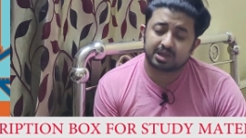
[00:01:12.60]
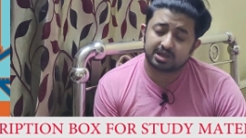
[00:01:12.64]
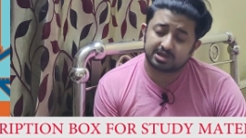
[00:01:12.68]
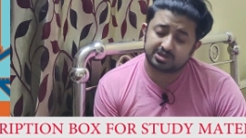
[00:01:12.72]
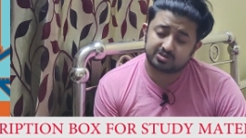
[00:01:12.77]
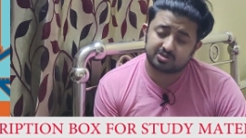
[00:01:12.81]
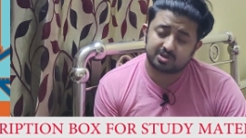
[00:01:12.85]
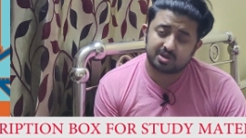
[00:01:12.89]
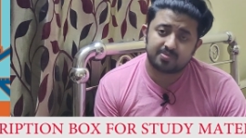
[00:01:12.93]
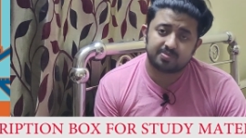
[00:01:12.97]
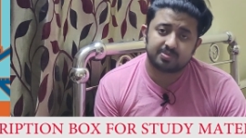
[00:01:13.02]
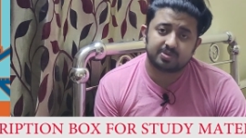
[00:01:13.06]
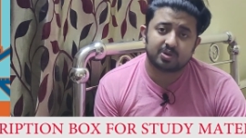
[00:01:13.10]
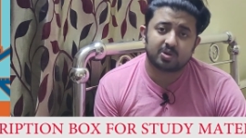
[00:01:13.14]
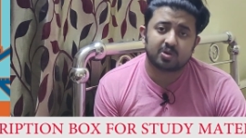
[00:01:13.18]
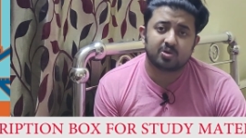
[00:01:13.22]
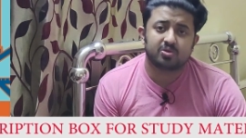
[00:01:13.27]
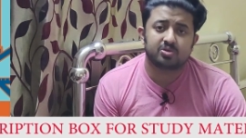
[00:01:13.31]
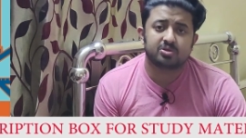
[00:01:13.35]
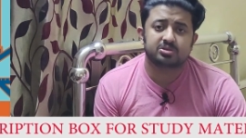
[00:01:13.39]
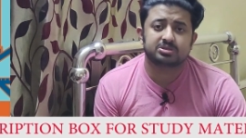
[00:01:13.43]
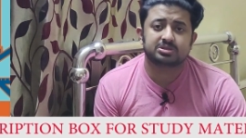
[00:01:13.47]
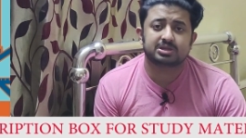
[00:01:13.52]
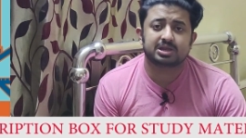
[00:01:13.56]
that's why I'm
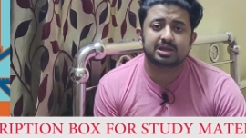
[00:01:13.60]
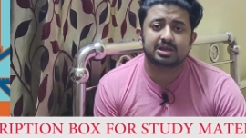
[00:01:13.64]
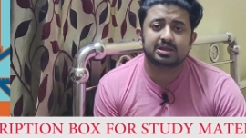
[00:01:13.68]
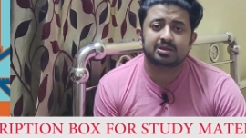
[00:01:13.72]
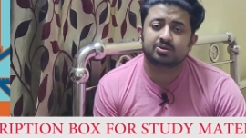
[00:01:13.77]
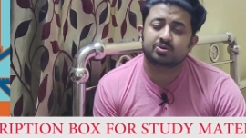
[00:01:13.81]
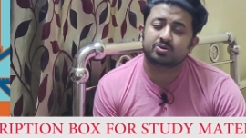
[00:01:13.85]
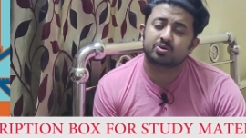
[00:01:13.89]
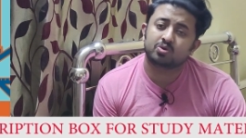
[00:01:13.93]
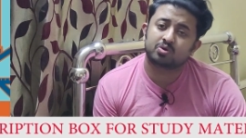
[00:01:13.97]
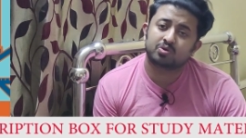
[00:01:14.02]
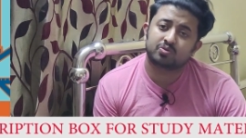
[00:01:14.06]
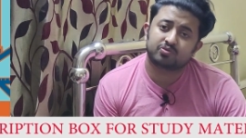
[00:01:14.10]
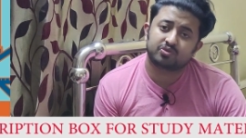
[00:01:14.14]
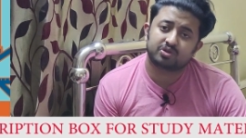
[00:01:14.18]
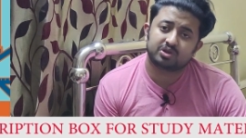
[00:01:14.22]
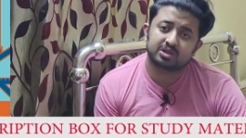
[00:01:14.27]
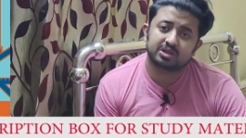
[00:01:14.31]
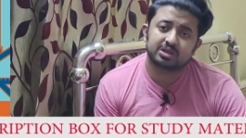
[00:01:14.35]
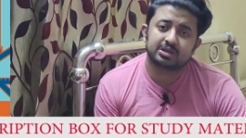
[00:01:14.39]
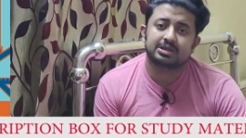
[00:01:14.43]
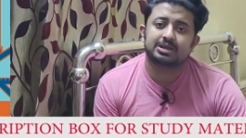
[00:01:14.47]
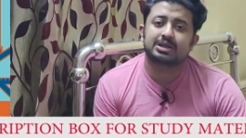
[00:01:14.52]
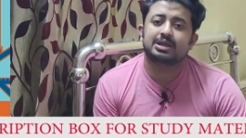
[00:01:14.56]
always telling, go
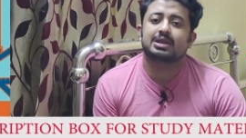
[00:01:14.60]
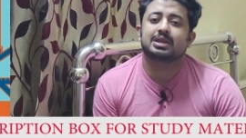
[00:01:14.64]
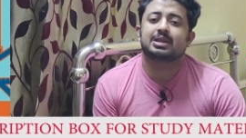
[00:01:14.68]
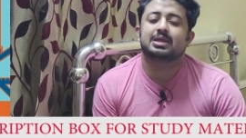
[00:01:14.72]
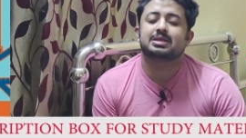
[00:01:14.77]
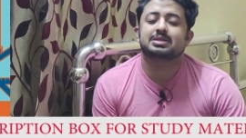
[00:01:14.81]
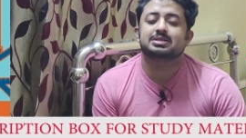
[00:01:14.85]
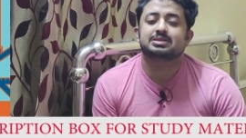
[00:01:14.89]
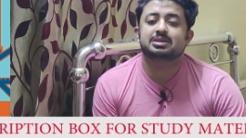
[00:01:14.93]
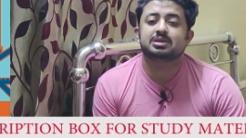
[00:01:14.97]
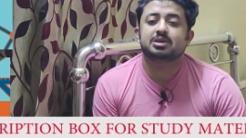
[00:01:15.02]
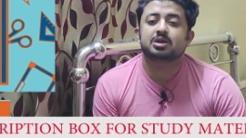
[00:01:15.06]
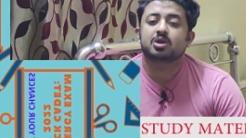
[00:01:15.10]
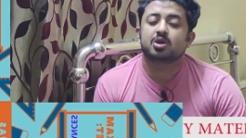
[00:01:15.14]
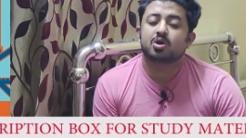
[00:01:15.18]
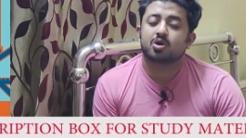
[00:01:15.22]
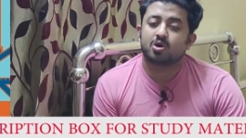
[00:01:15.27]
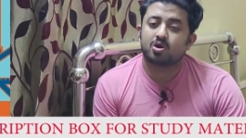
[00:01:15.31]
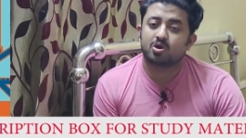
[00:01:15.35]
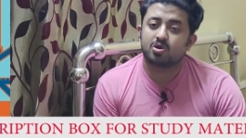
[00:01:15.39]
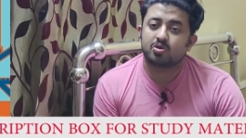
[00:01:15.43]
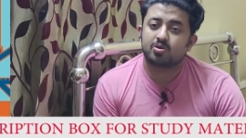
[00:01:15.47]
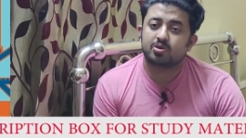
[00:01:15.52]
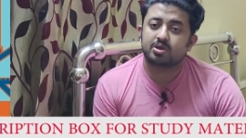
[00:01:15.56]
for the DNS,
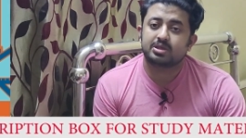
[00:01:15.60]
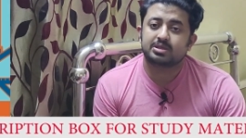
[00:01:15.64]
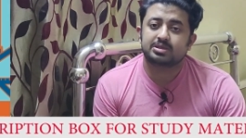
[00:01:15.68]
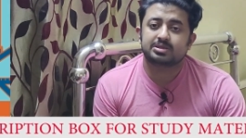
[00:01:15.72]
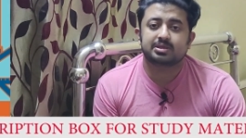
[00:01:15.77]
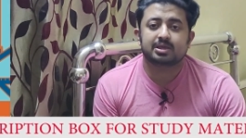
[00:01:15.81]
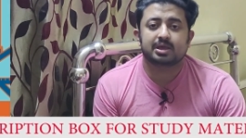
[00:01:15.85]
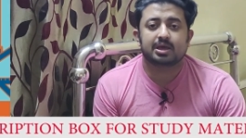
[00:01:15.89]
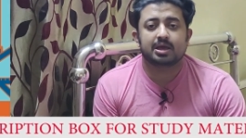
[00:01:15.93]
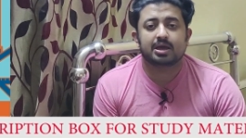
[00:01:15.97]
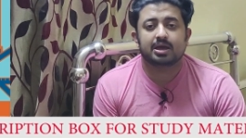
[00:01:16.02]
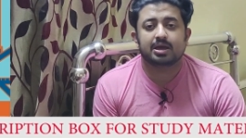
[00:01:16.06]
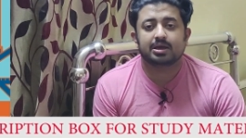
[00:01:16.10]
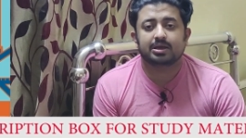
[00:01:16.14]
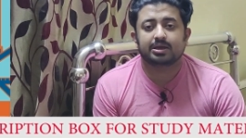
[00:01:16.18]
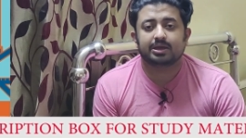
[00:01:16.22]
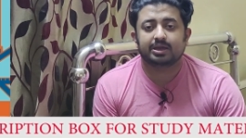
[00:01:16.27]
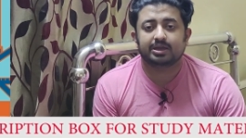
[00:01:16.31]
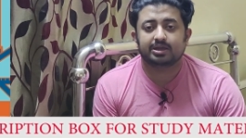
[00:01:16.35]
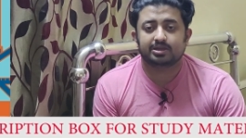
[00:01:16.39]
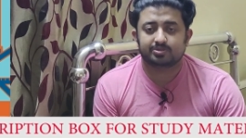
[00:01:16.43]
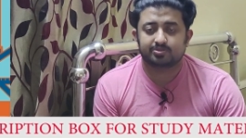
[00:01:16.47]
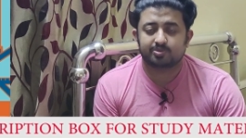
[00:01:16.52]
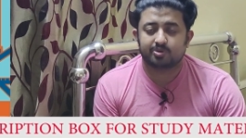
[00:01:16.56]
always
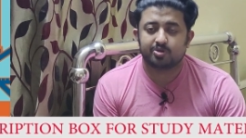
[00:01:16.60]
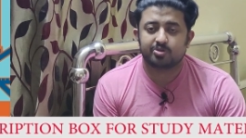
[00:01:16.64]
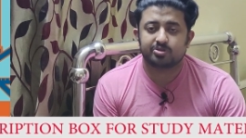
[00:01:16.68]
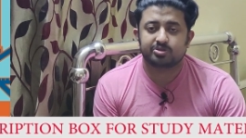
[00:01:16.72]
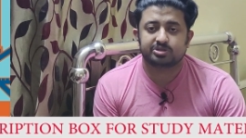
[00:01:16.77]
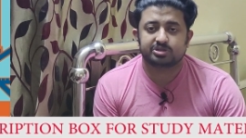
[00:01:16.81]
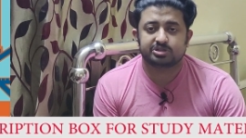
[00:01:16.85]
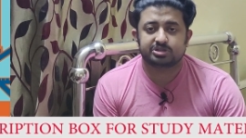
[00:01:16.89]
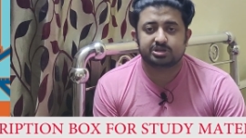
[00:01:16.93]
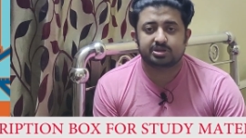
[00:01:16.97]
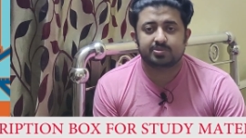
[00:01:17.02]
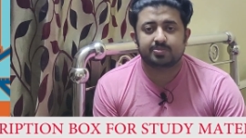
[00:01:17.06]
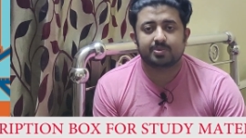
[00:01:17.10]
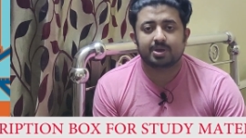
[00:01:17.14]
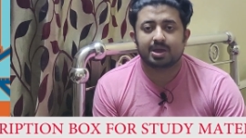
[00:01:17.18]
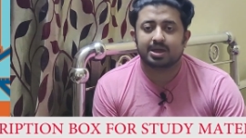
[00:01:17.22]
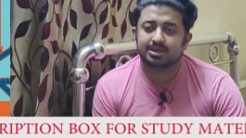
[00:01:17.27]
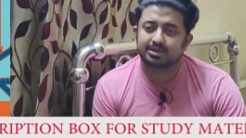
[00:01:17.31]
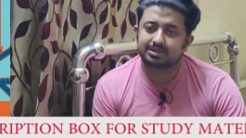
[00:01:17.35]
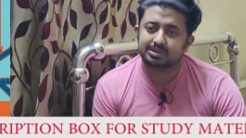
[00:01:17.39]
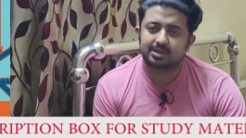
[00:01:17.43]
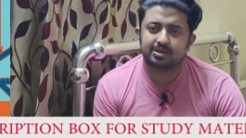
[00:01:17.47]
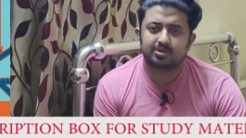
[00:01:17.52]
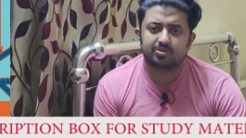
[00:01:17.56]
get sponsorship
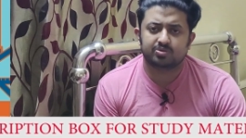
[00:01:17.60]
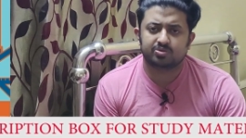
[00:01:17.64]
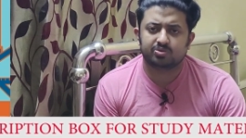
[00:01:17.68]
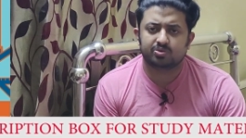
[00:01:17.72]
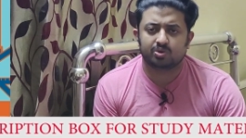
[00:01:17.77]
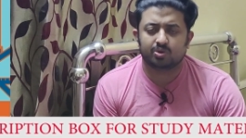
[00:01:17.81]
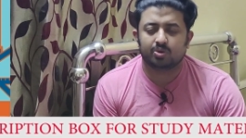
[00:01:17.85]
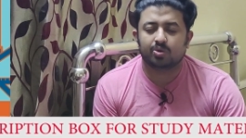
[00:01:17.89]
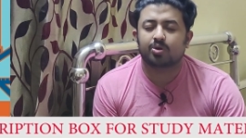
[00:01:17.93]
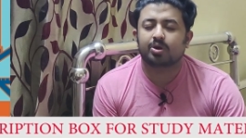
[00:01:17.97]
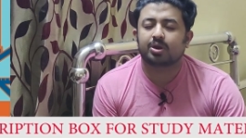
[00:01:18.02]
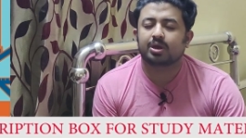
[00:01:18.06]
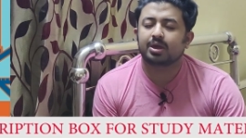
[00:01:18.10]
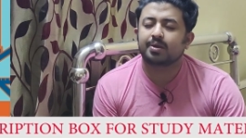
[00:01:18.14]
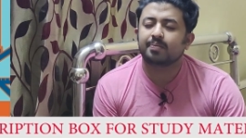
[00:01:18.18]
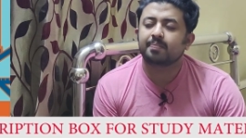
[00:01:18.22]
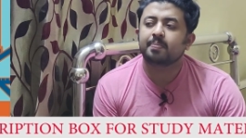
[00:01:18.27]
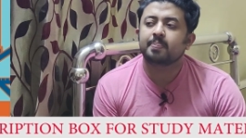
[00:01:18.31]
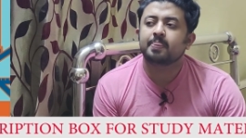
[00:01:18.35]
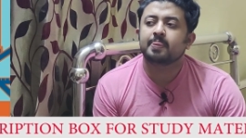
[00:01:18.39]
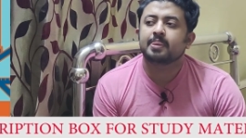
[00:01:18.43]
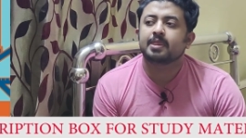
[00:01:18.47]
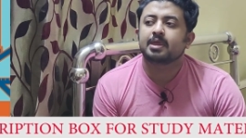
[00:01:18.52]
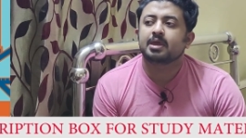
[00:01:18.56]
and then you go, okay?
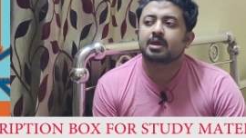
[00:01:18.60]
